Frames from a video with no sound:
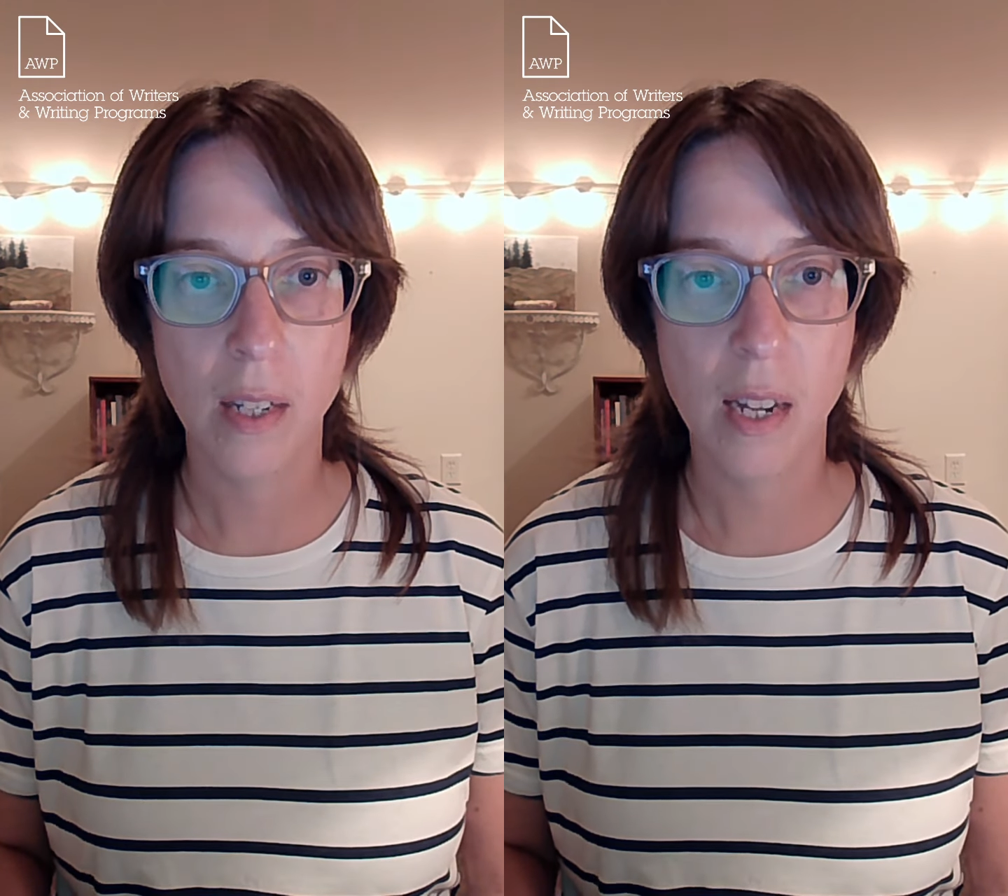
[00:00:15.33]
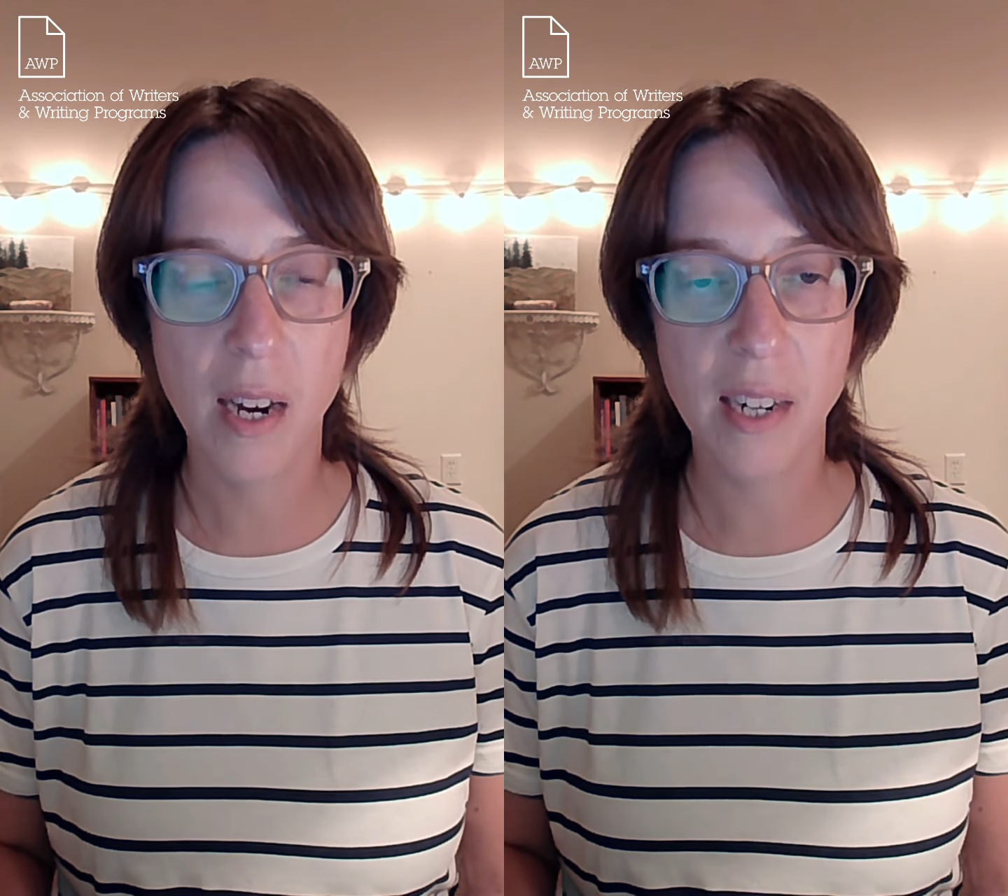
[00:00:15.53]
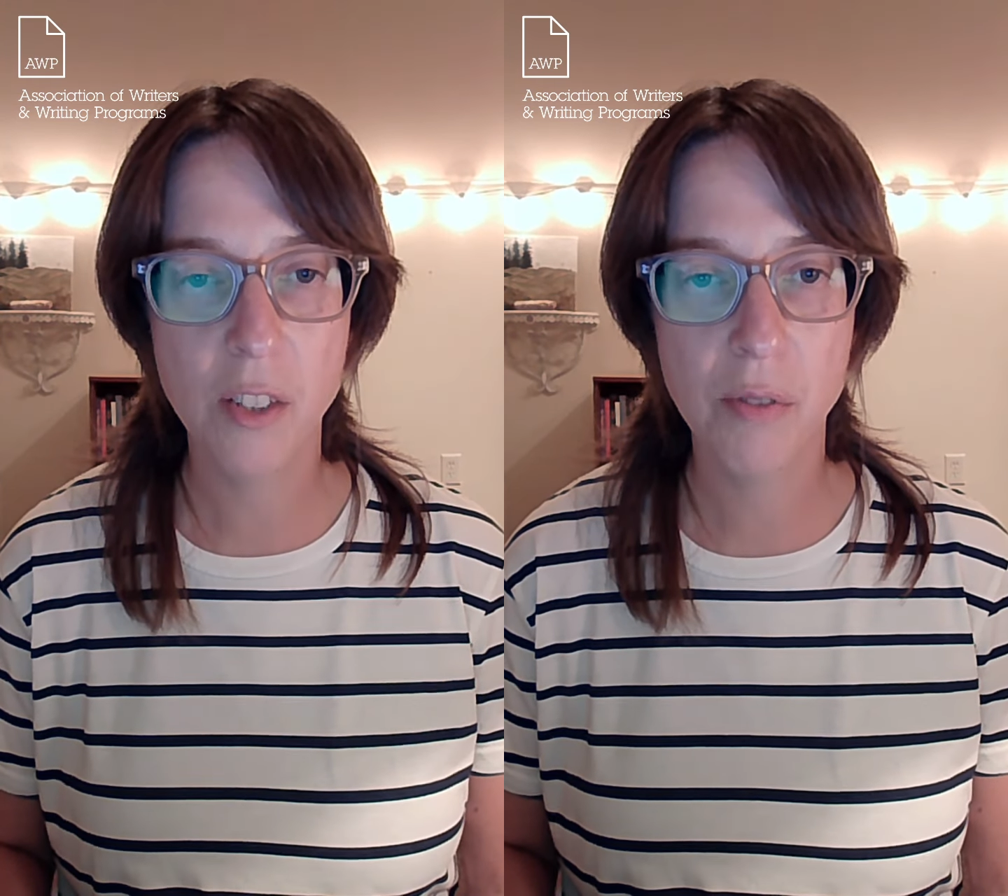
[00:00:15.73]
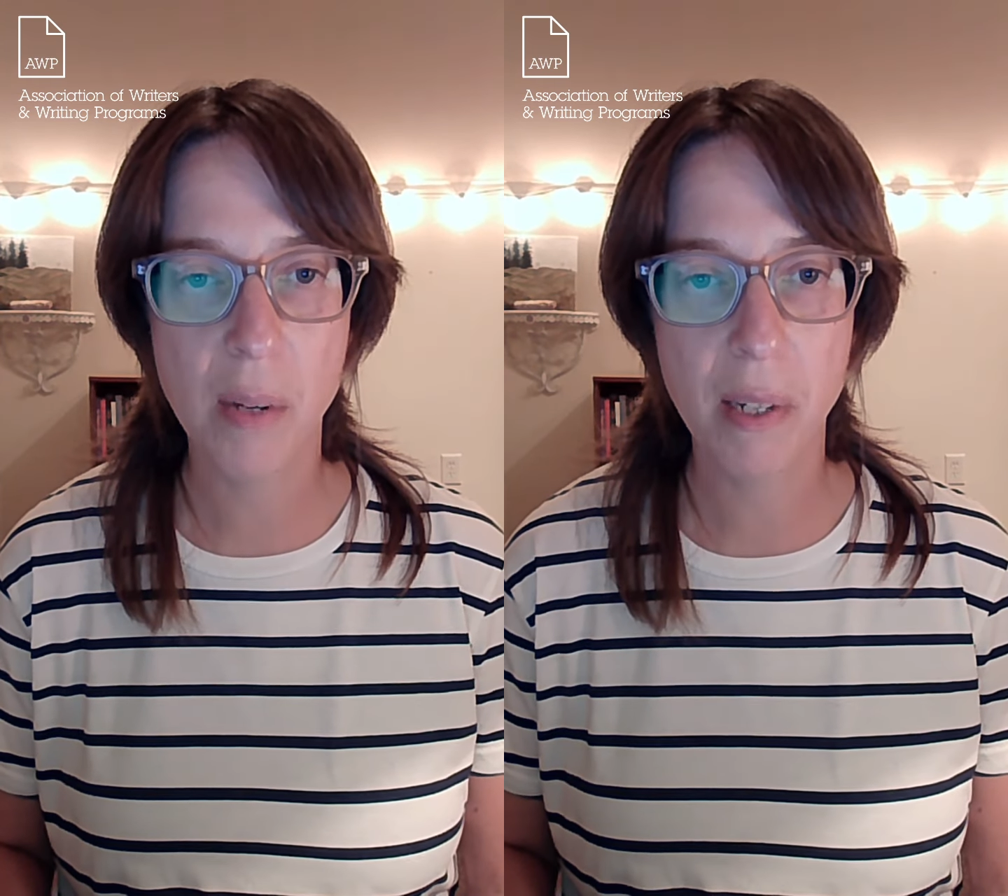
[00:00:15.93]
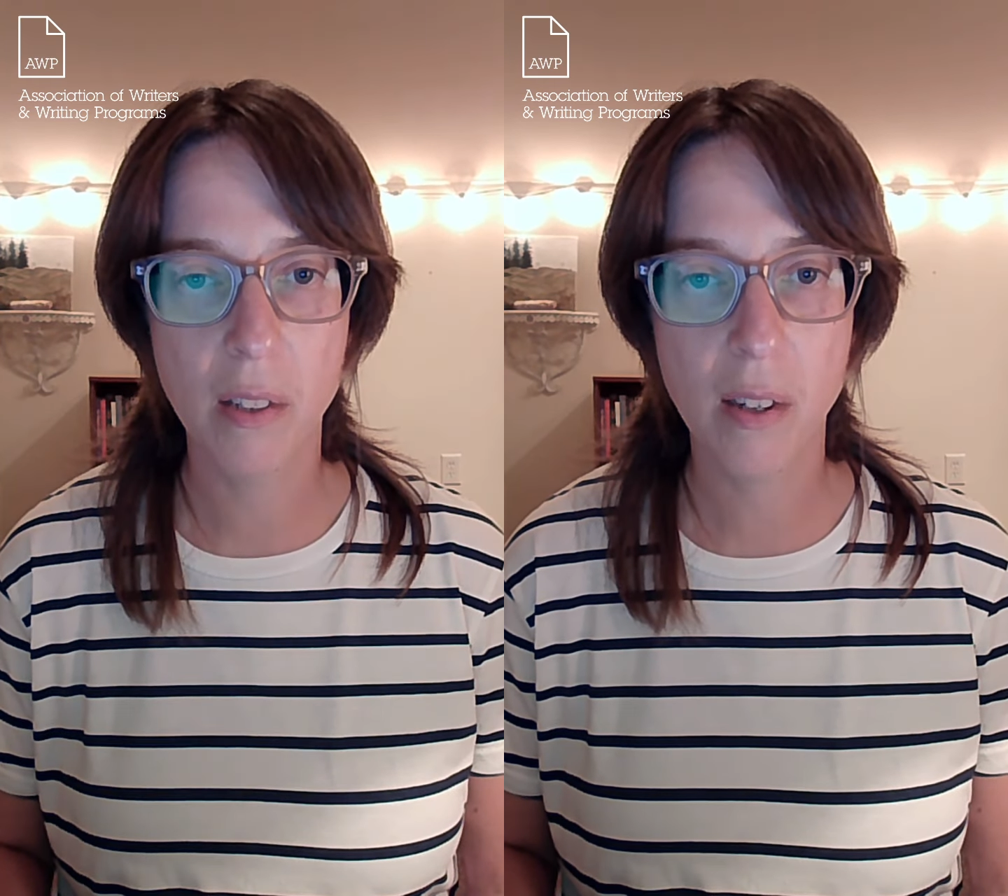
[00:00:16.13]
He got a
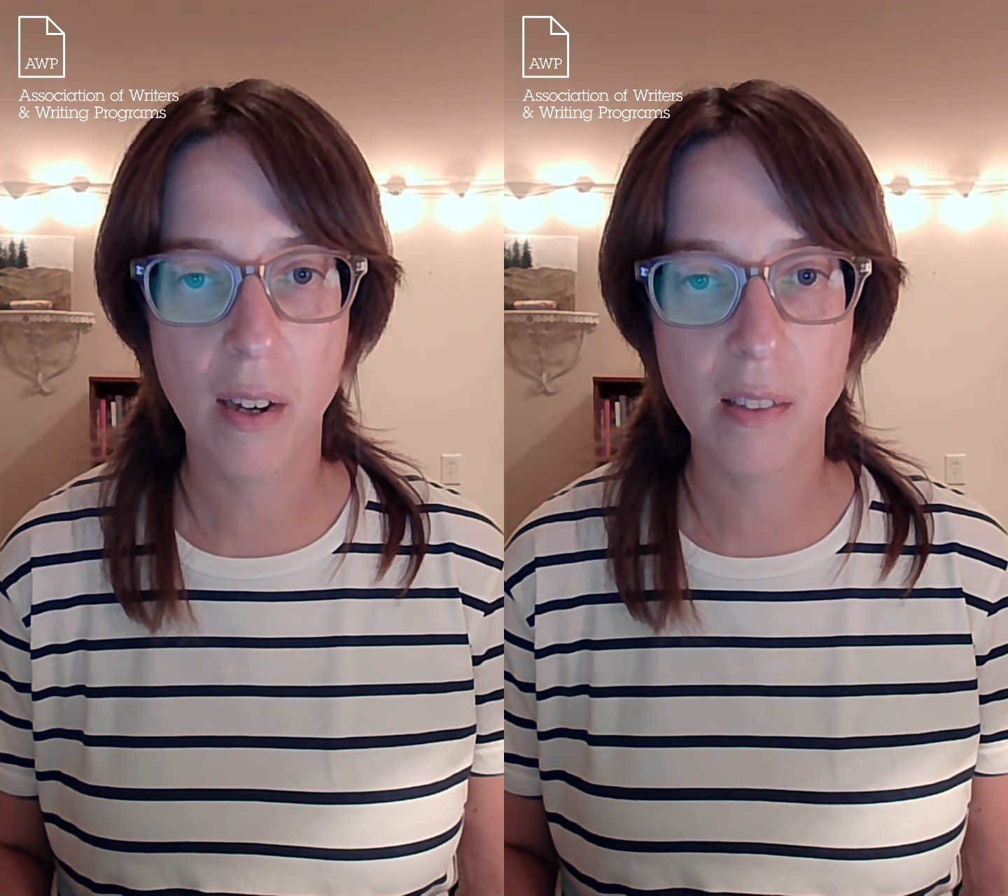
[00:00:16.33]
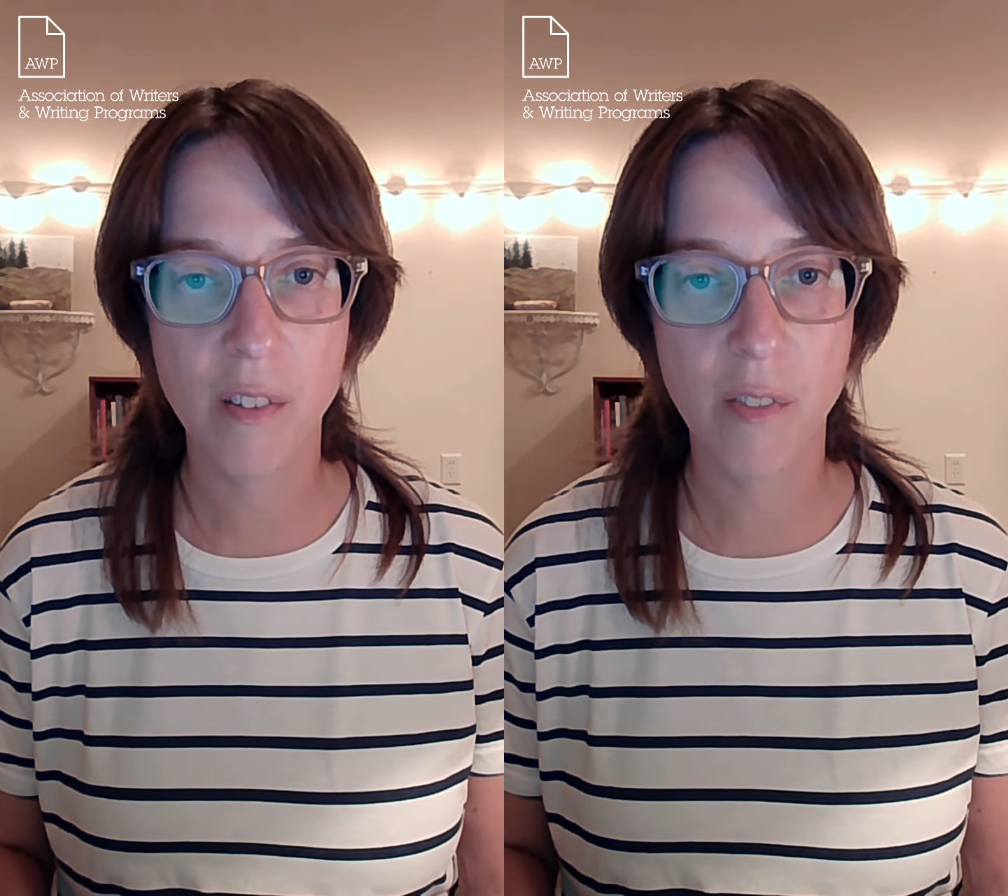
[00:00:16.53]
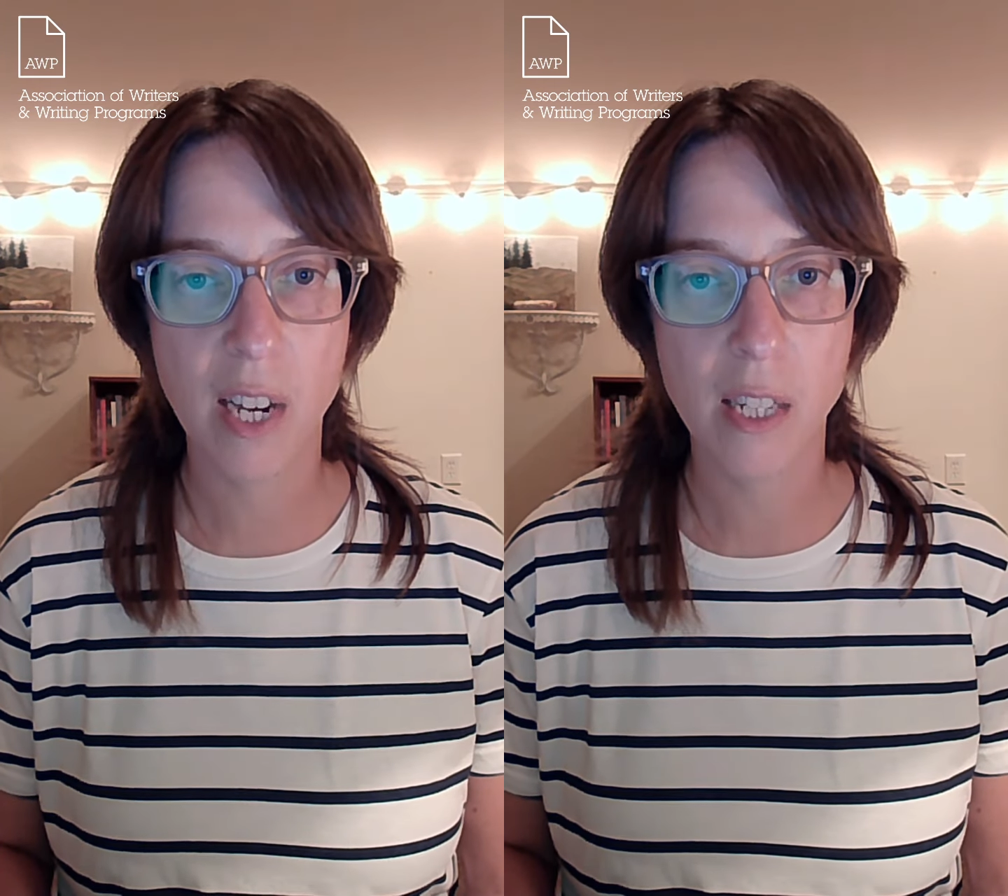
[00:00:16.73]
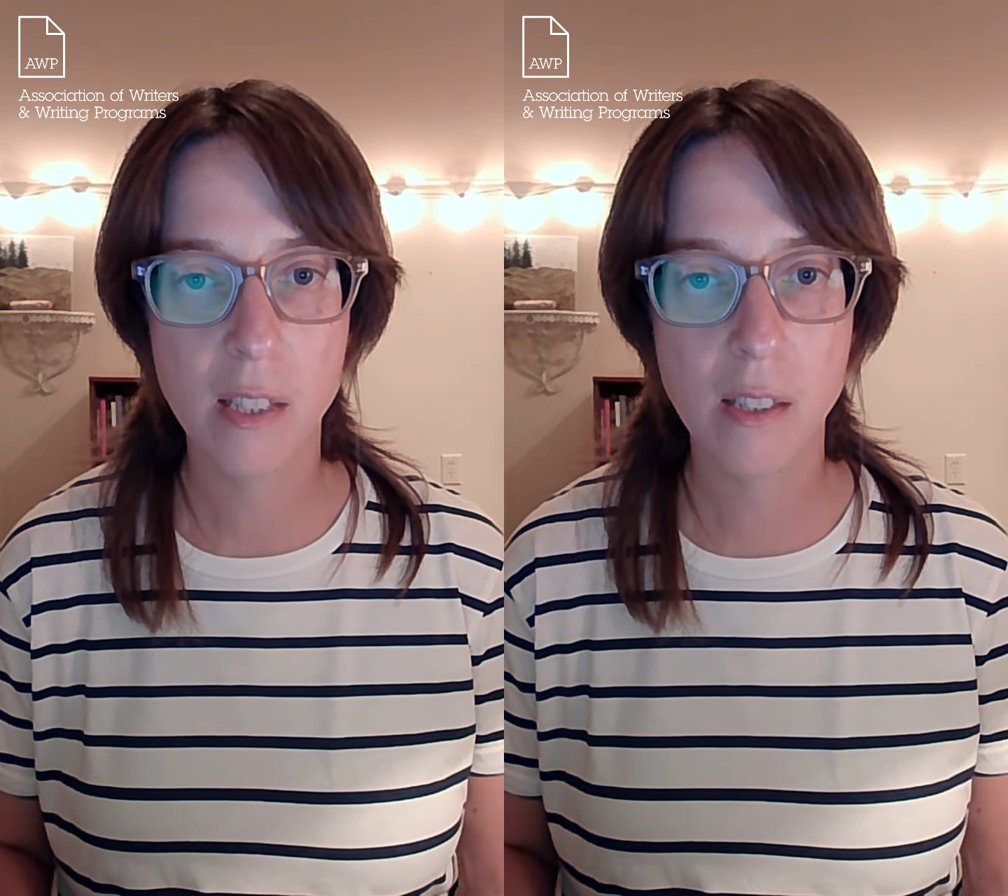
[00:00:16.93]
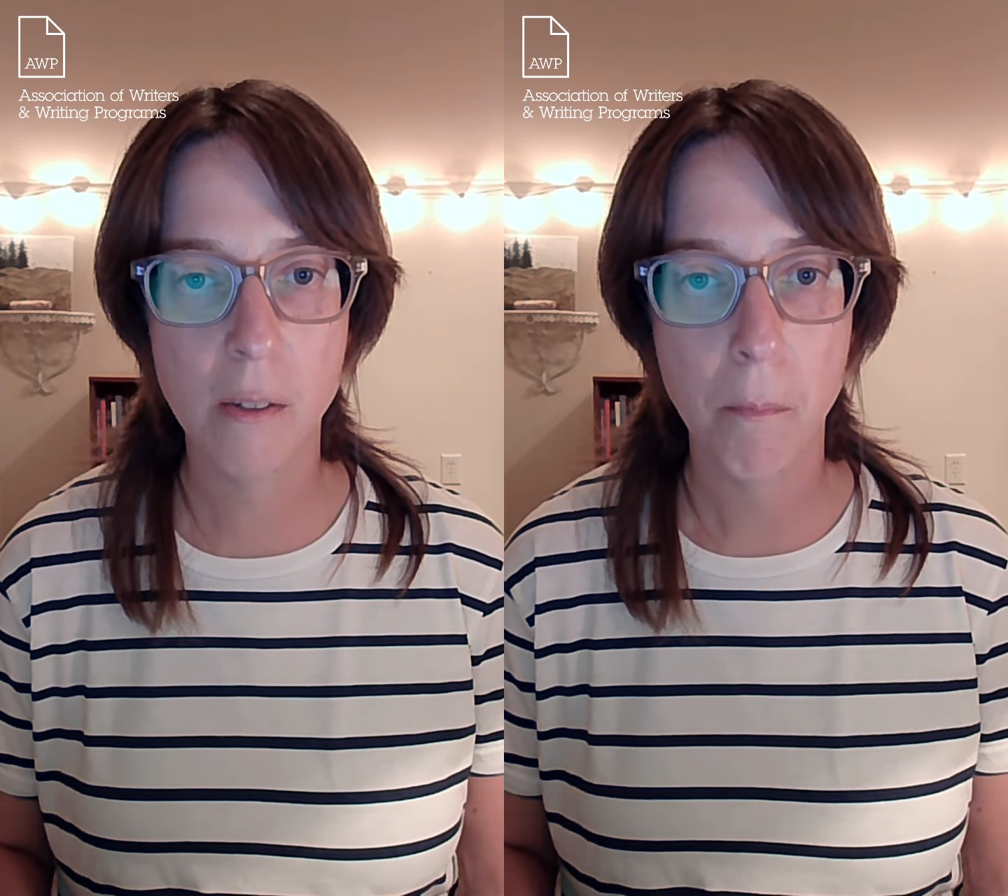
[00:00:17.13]
dreamy look on his
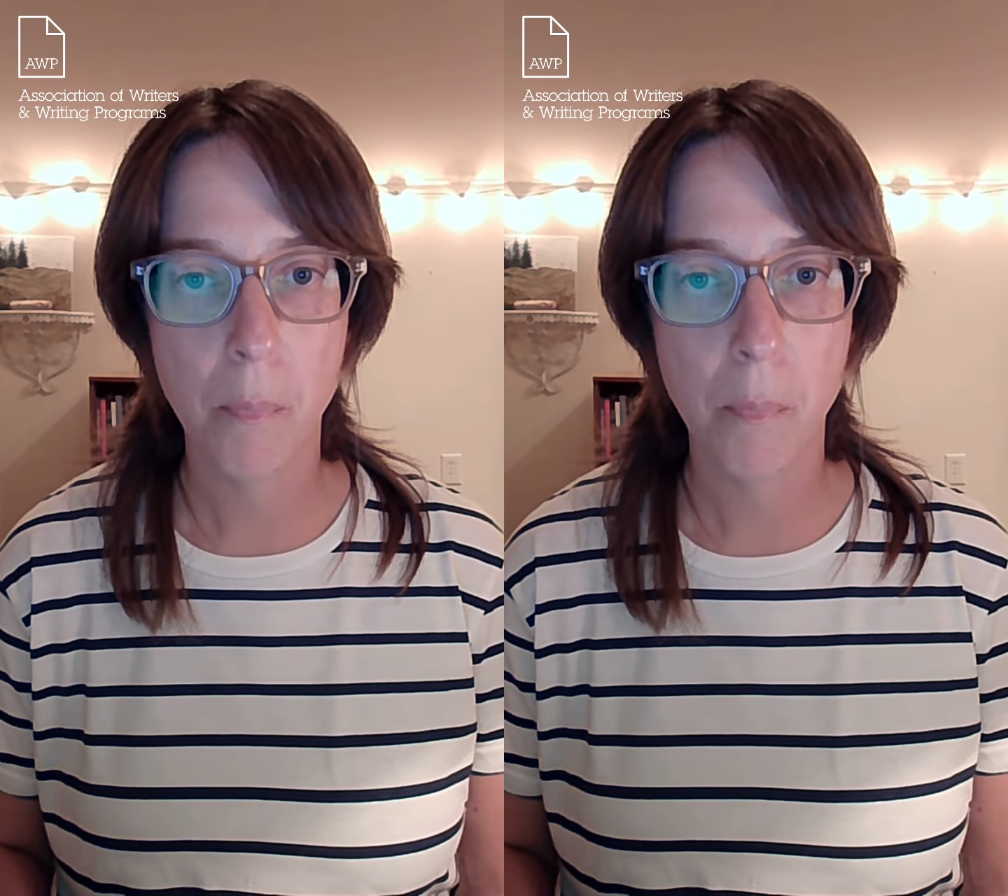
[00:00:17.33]
face,